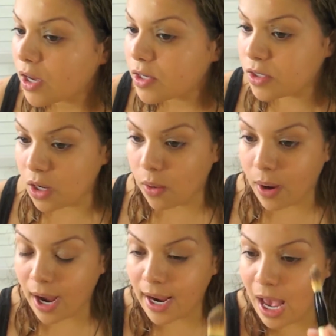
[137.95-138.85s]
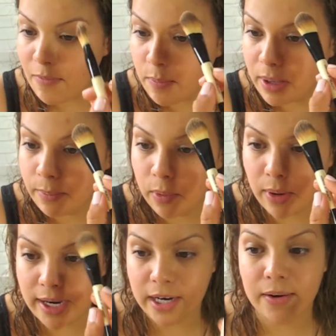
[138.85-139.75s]
So I have a pimple
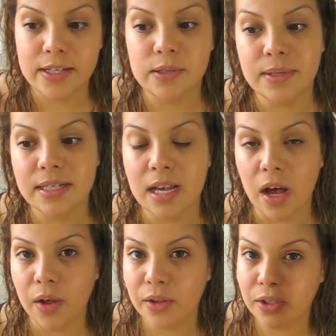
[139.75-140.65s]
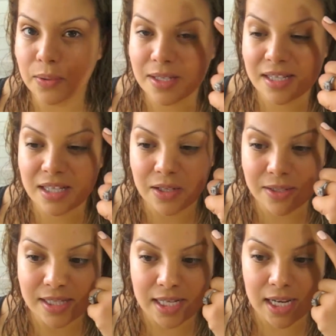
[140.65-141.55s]
right here. As you can tell, you can still
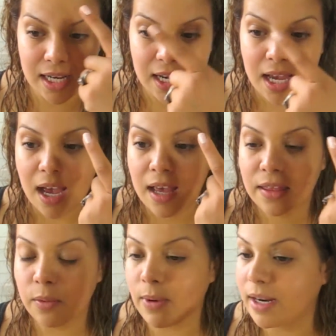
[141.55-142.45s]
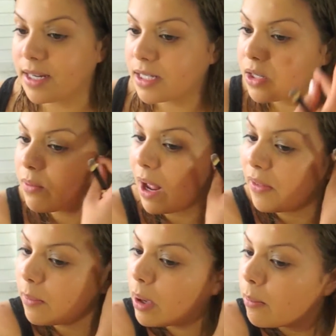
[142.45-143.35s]
see the redness
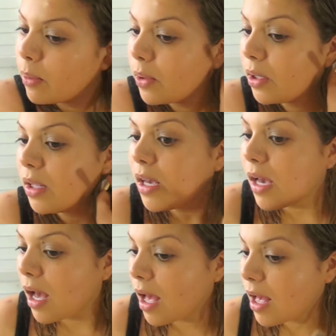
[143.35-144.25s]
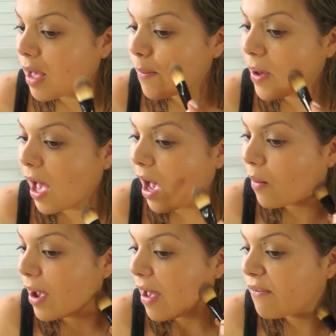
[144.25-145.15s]
around the pimple.
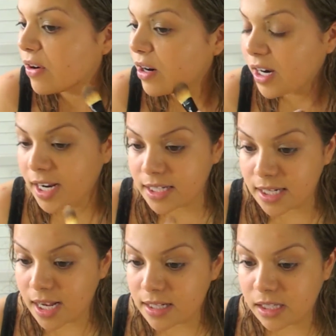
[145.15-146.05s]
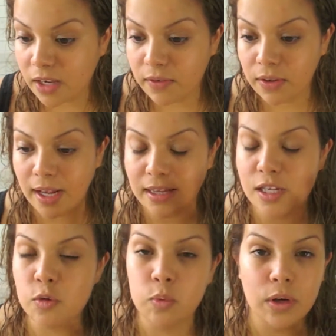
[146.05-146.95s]
However, it does give you like
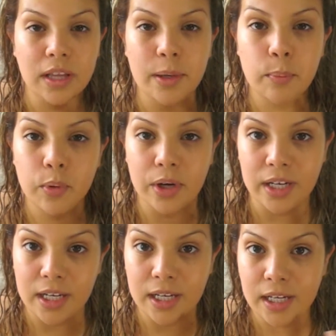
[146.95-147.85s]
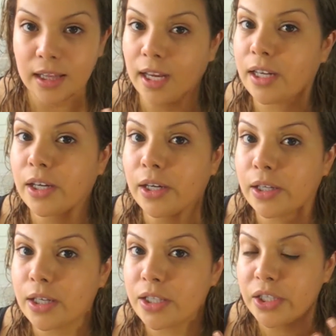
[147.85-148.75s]
this really pretty like
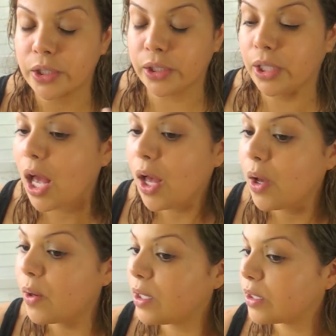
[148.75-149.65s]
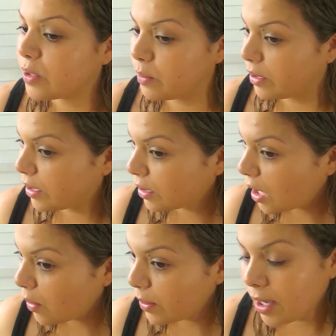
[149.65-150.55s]
glow. It looks really
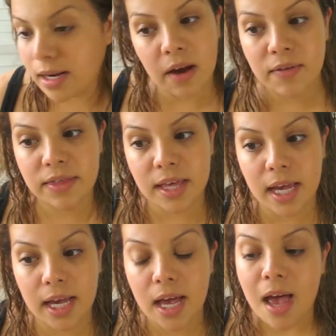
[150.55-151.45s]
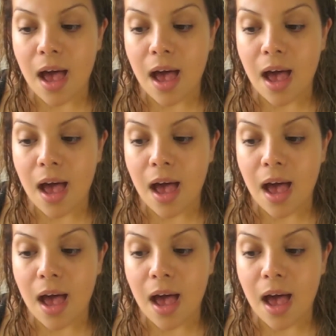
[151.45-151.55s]
glowy and everything.